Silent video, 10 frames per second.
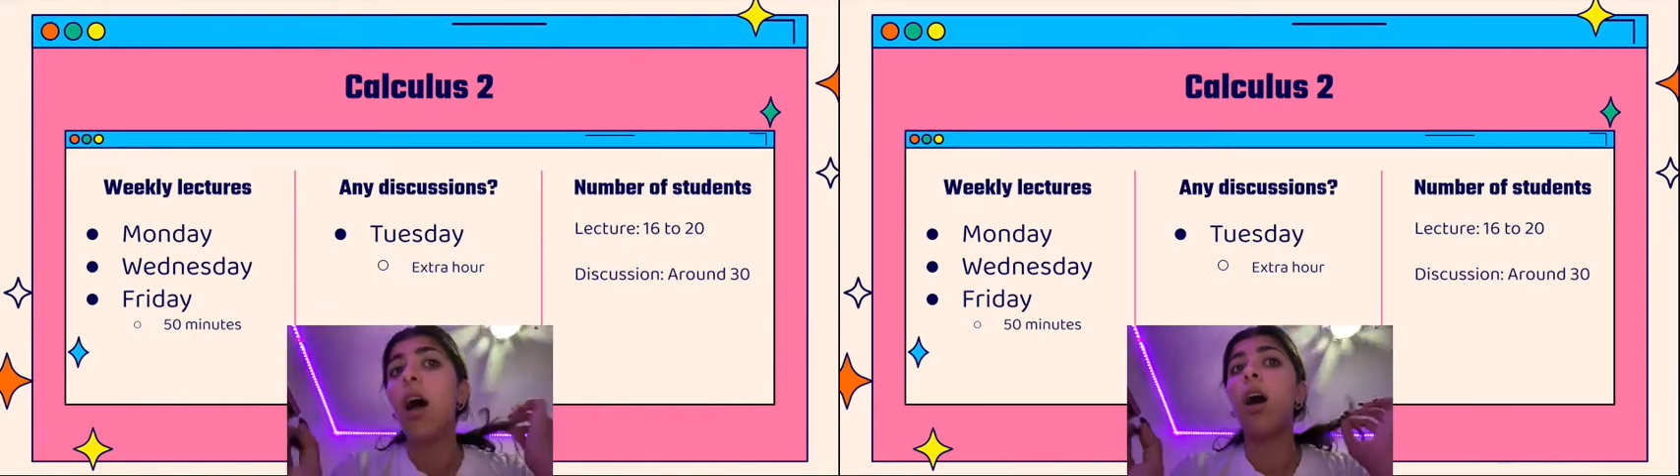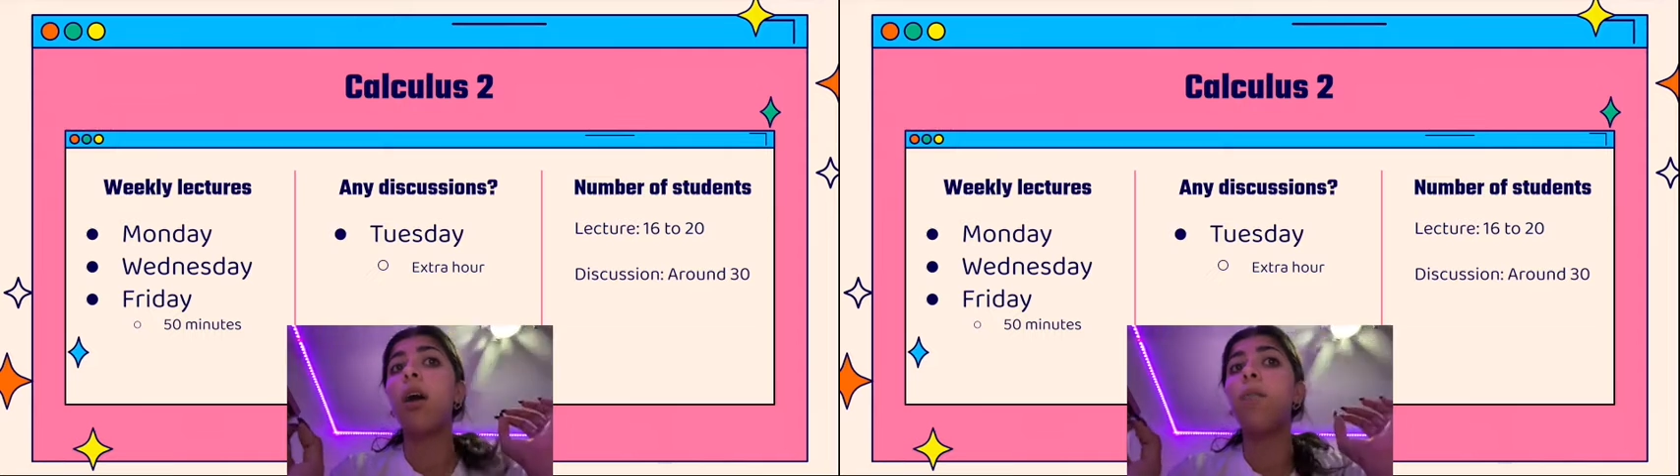
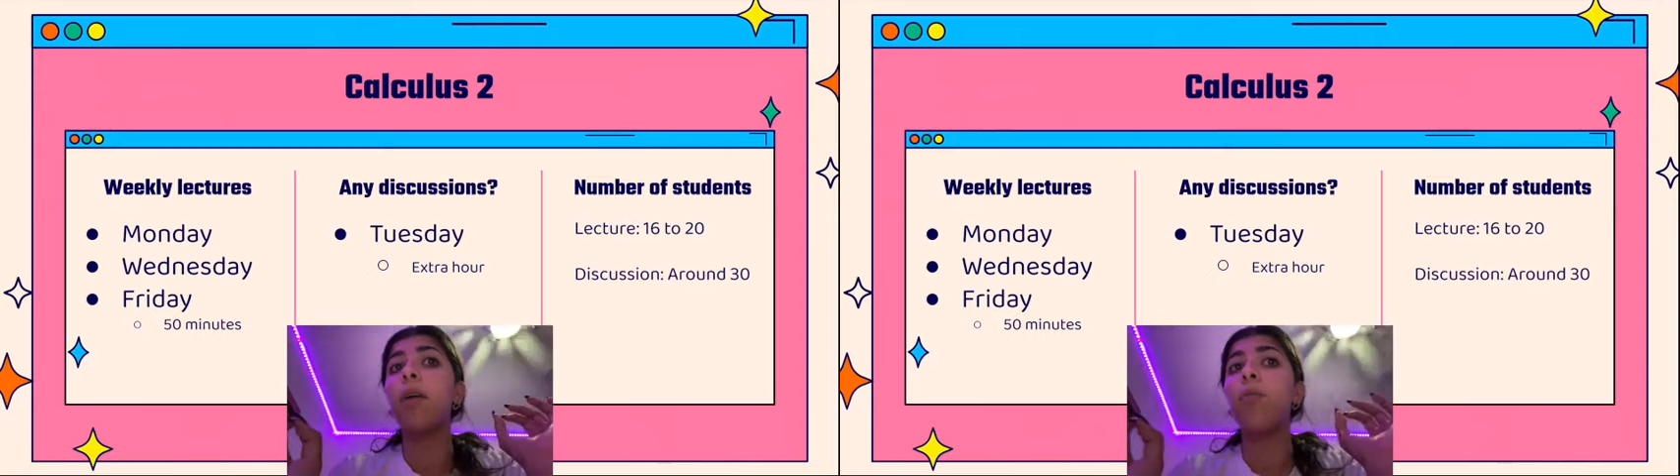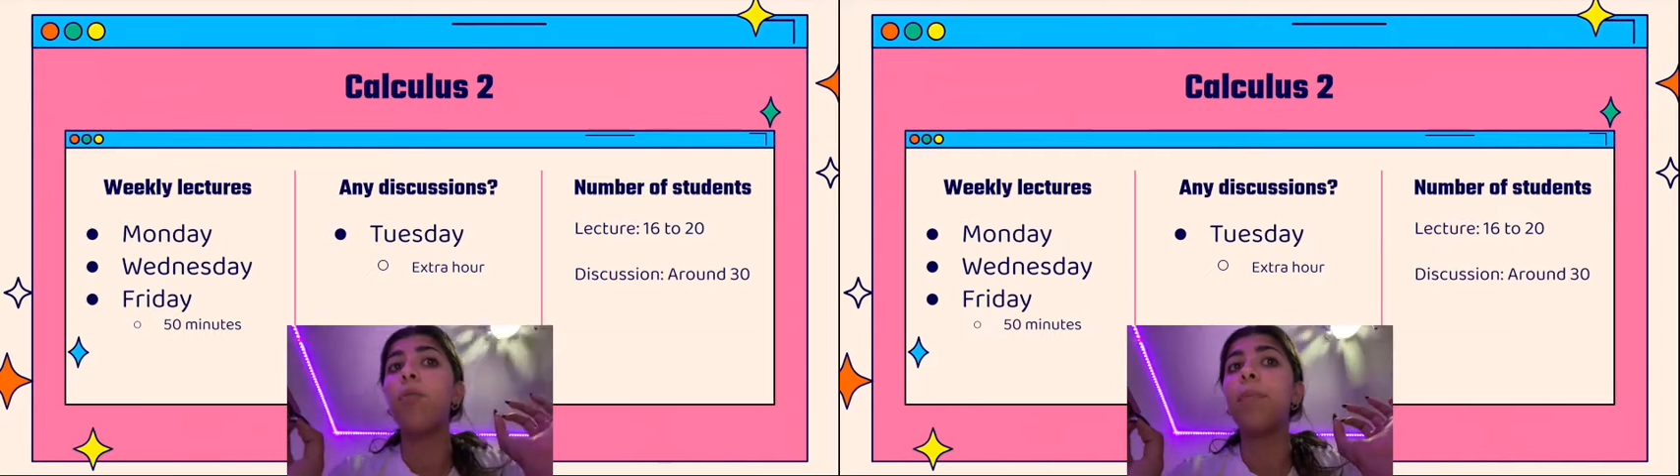um,
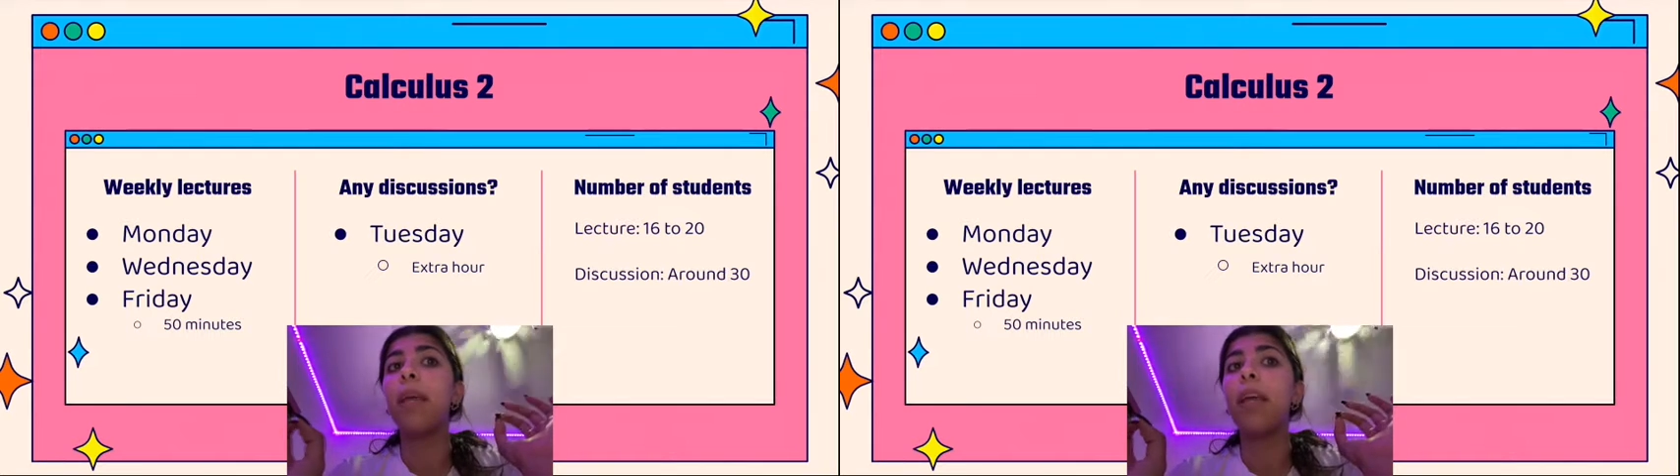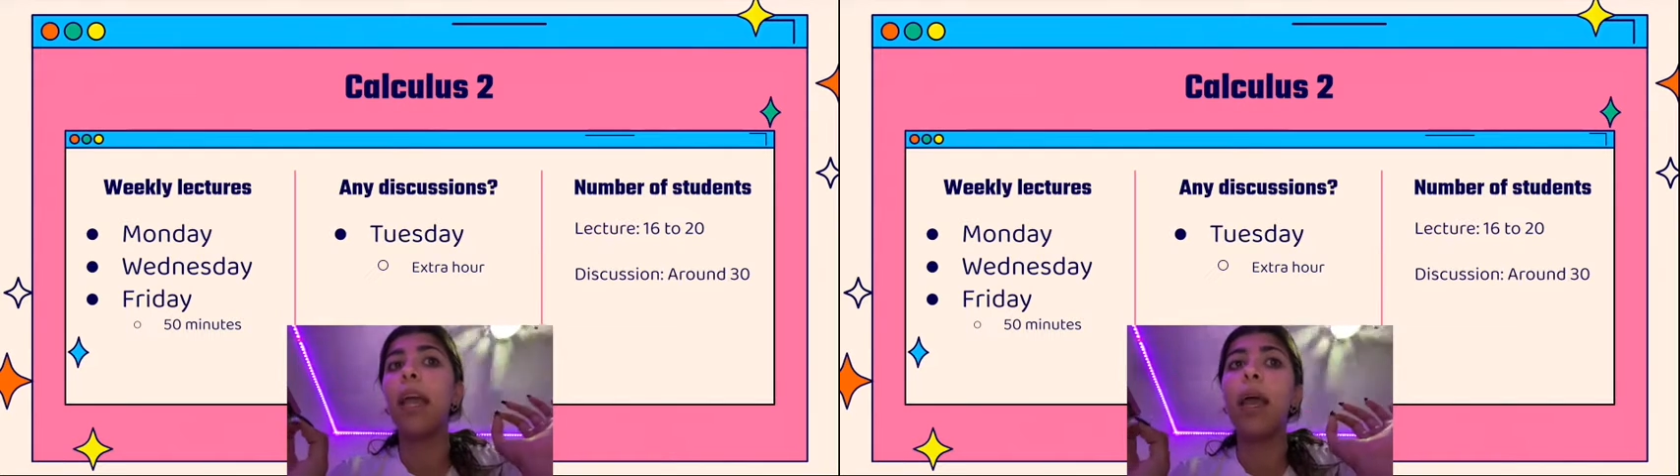there would
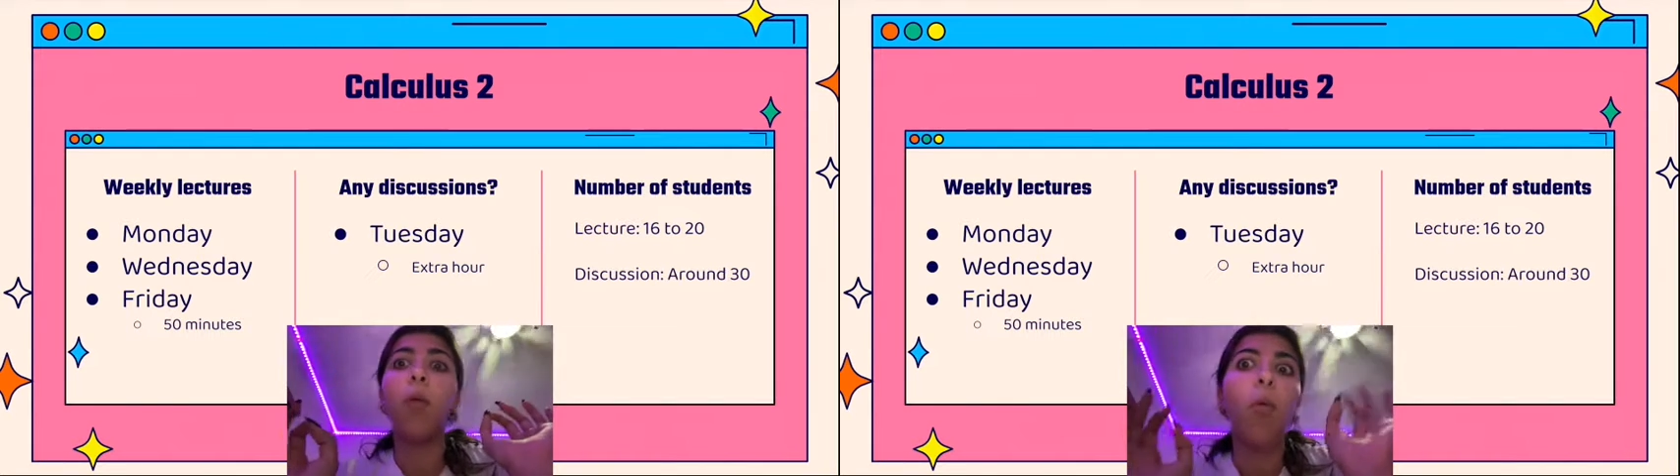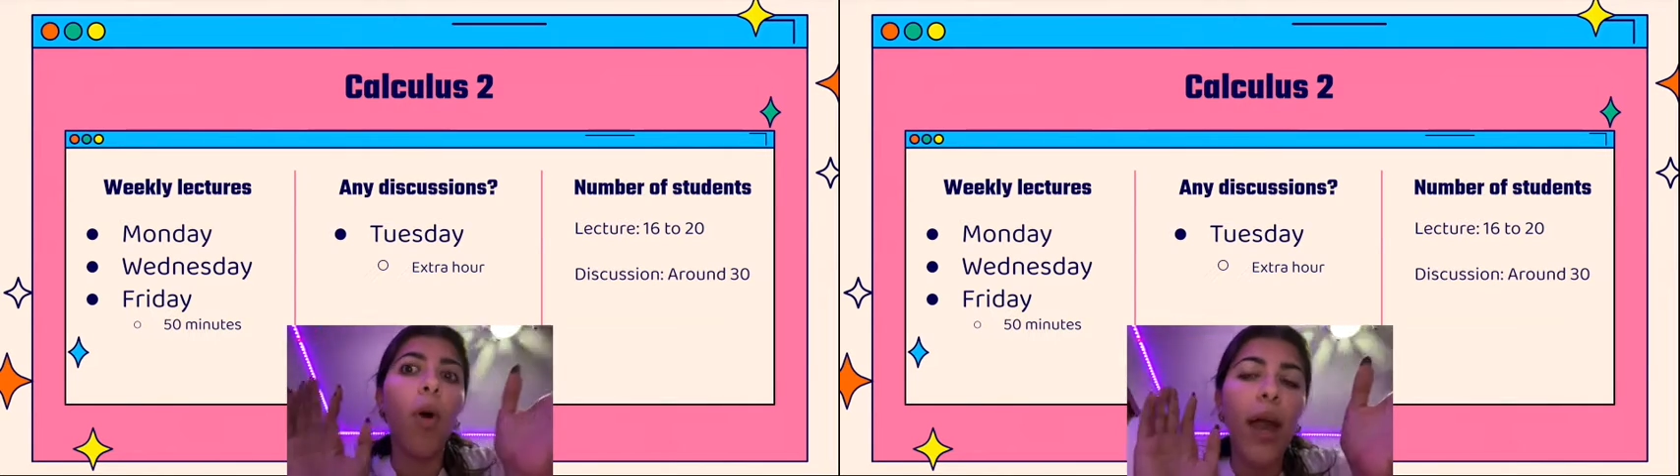be a
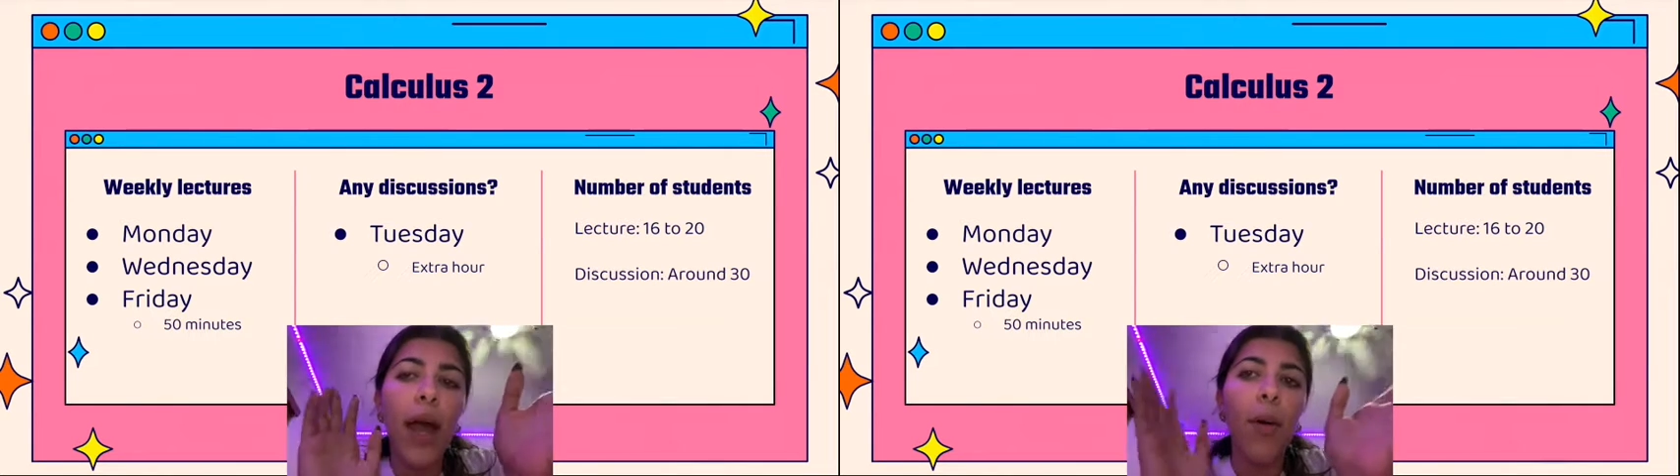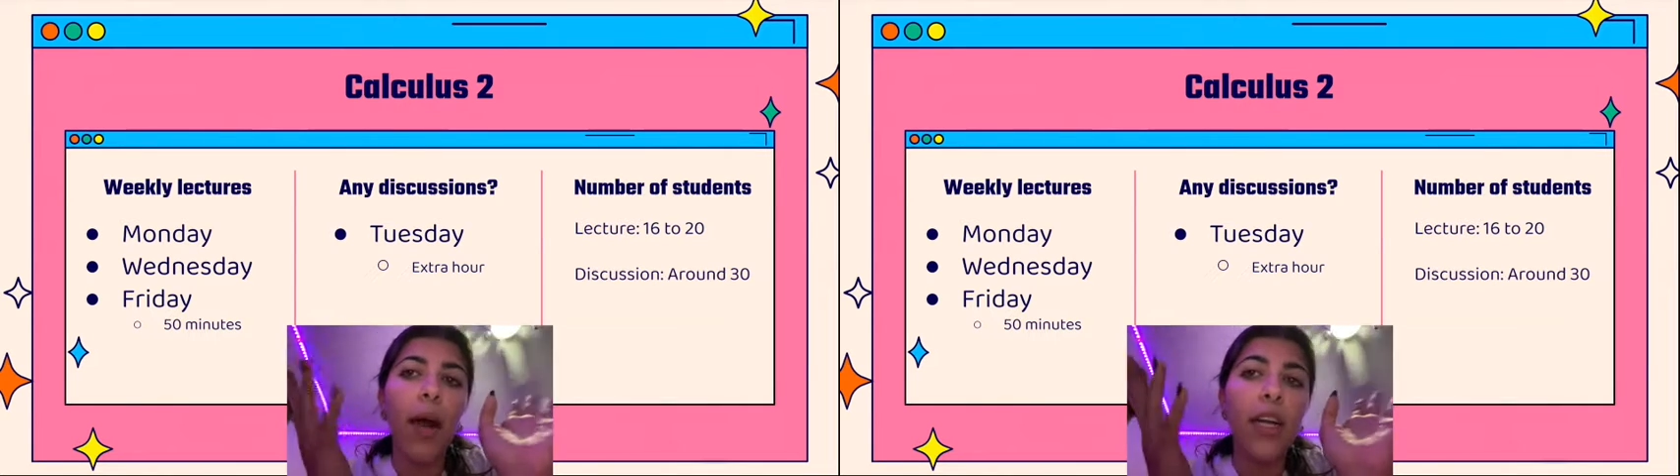one hour